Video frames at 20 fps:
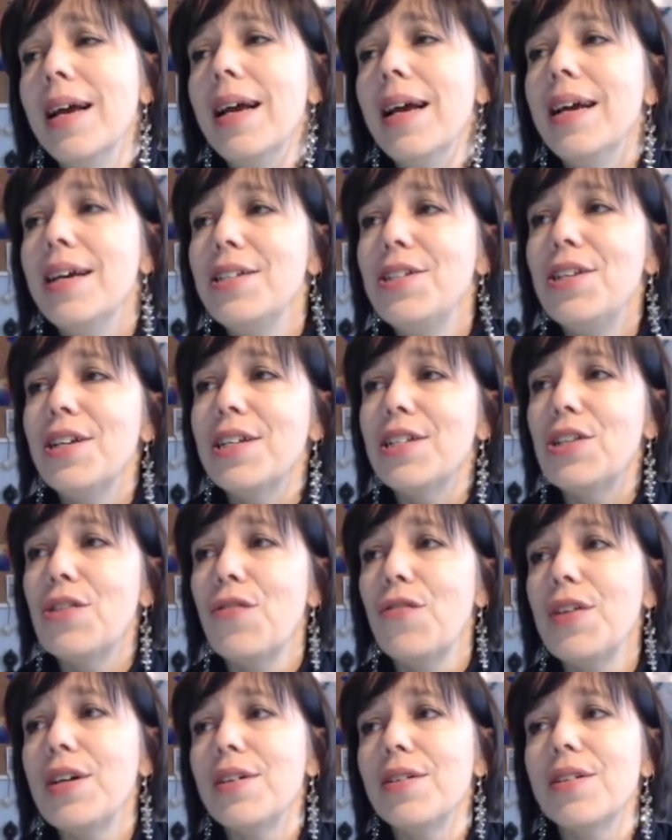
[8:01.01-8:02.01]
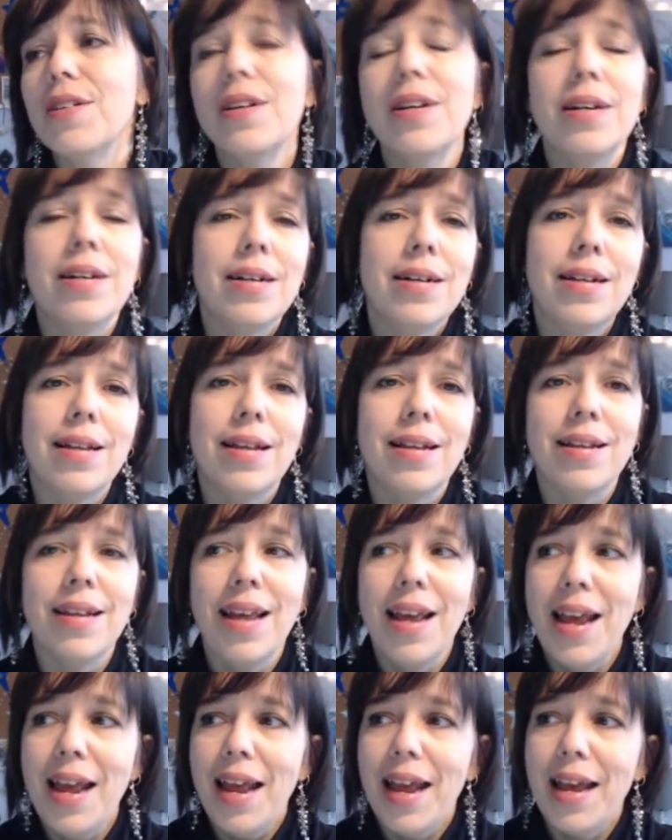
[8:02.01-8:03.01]
and just feel good and
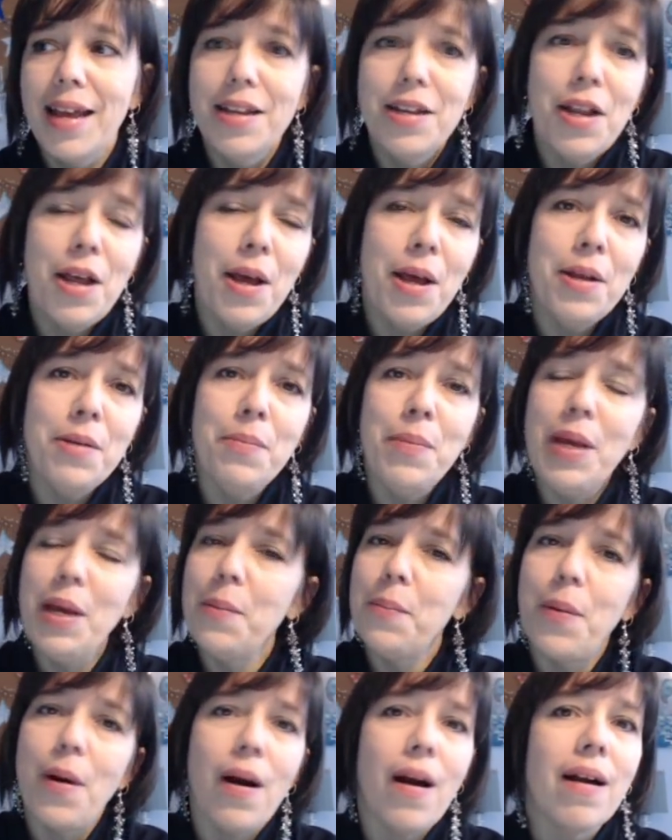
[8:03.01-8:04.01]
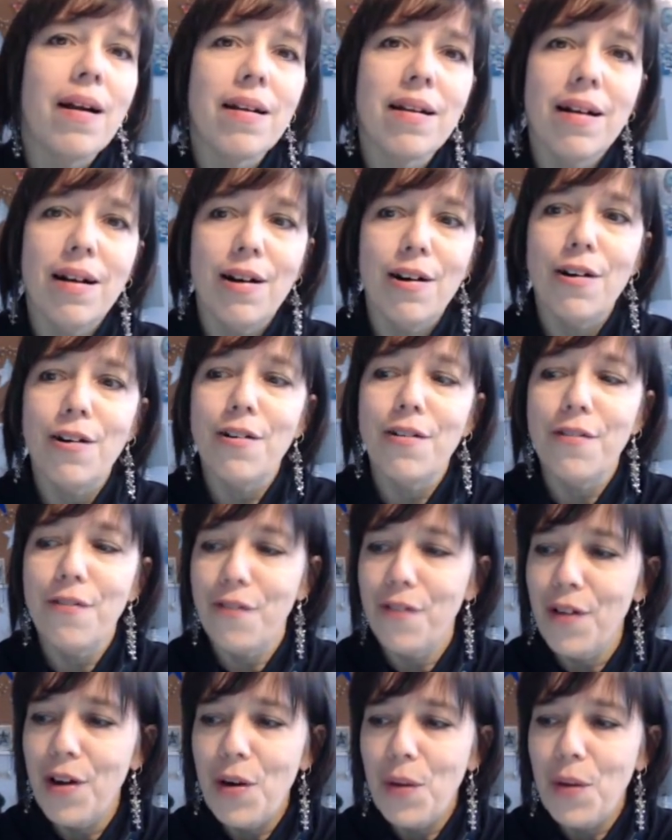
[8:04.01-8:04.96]
be a part of